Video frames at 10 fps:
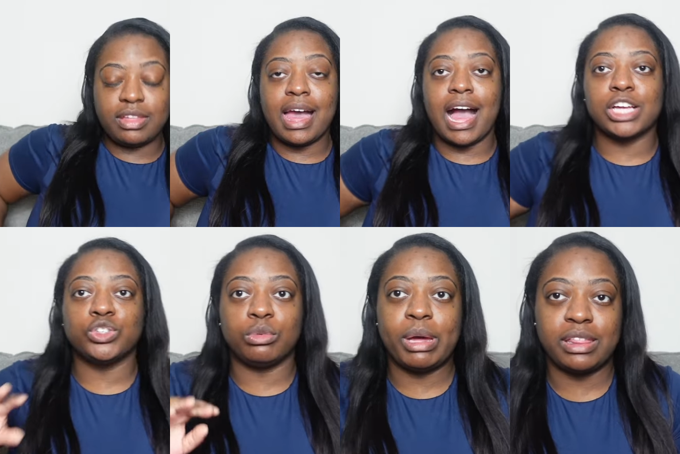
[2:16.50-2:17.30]
the
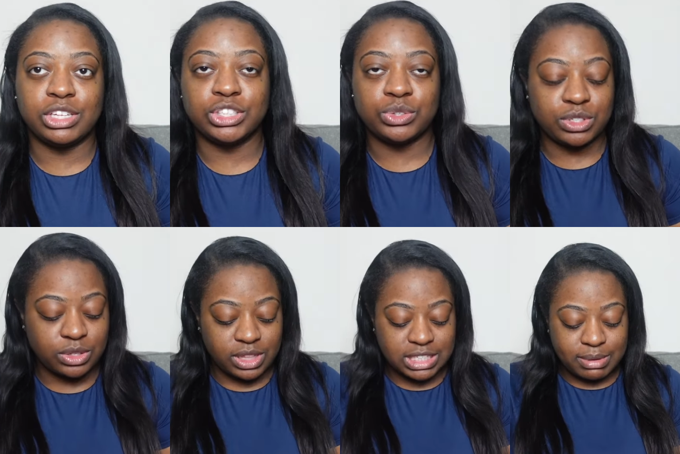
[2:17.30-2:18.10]
actual bathing suit.
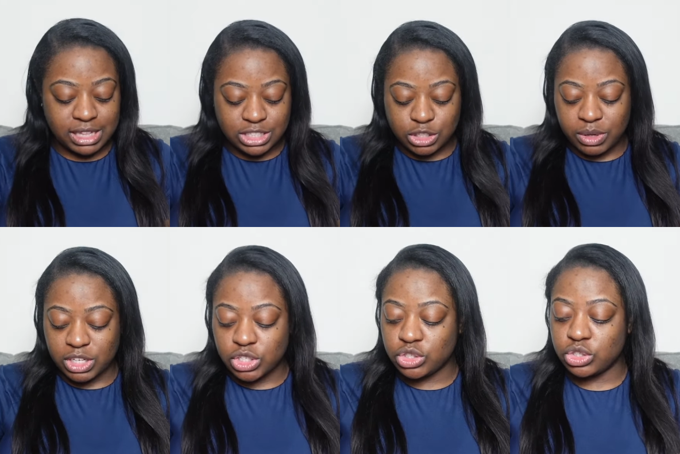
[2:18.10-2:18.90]
So this bathing suit
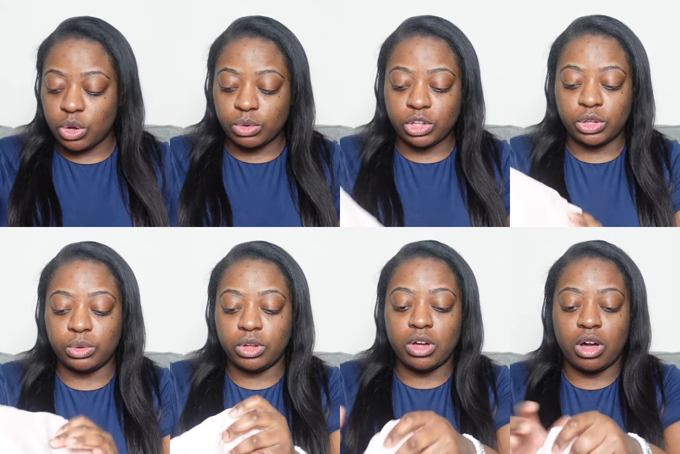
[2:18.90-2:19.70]
is so
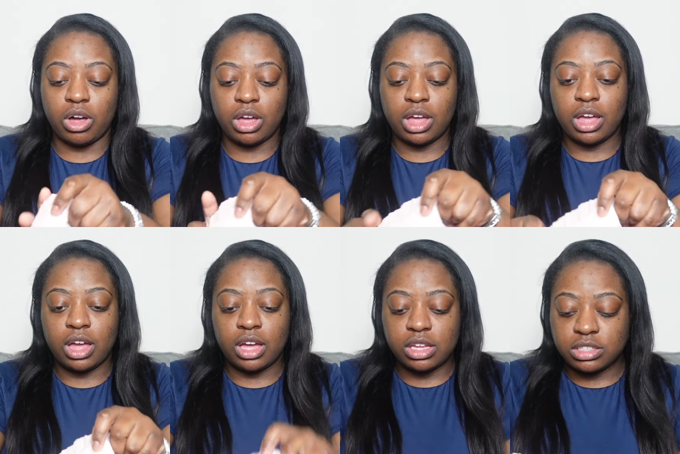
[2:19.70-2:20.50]
cute, y'all.
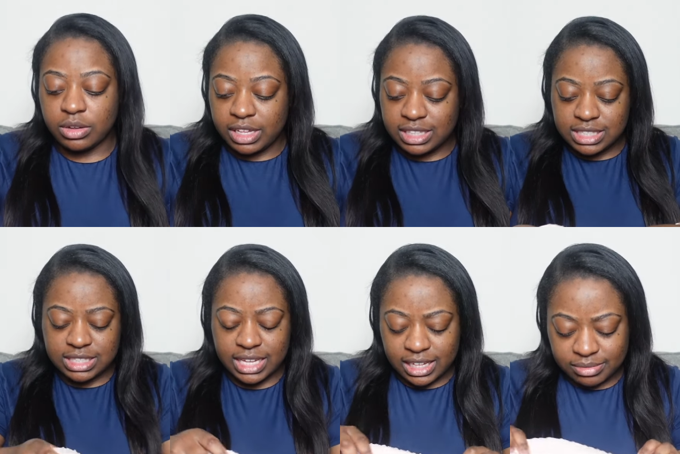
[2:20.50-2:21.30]
So
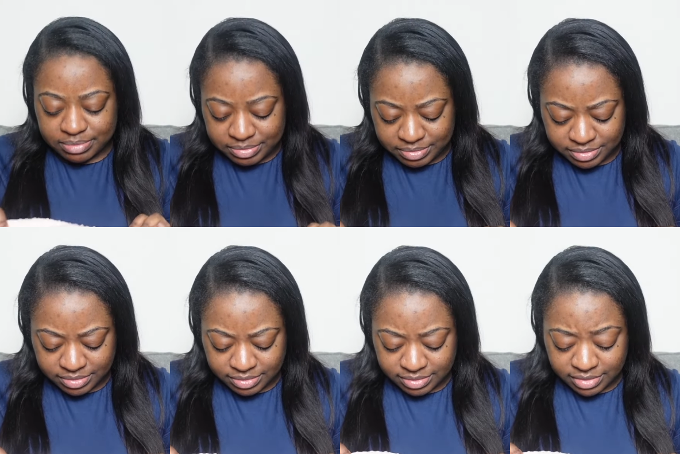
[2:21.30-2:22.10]
it's like,
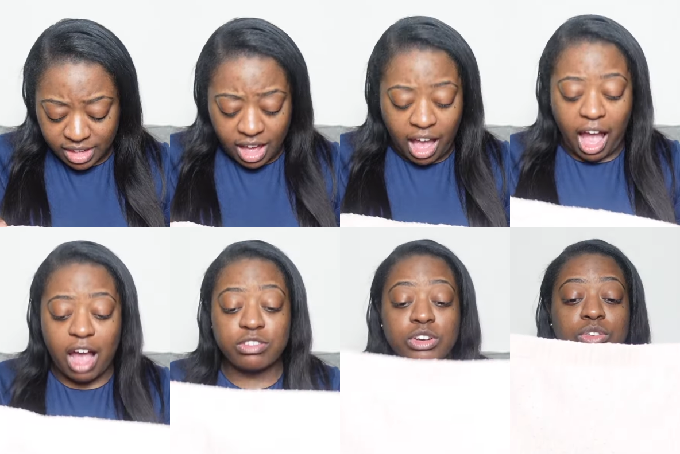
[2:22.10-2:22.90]

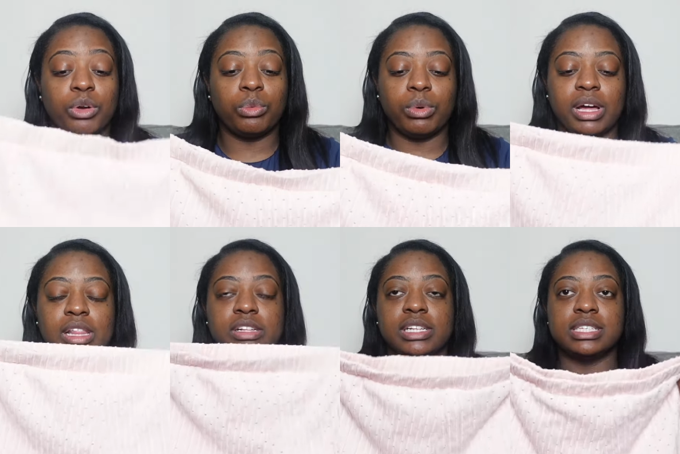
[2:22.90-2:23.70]
I don't know what
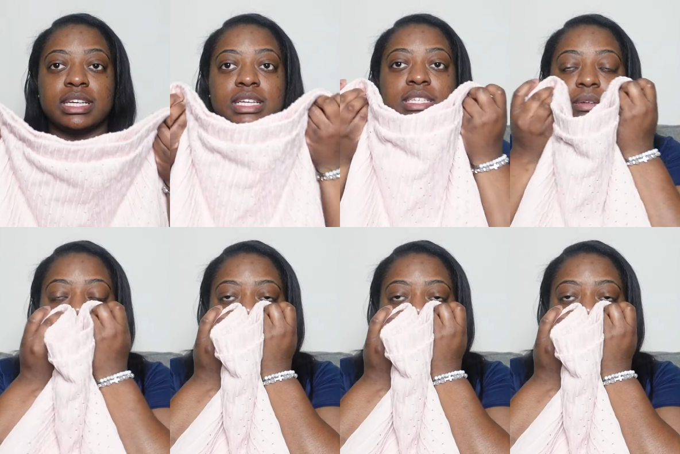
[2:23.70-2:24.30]
color this is.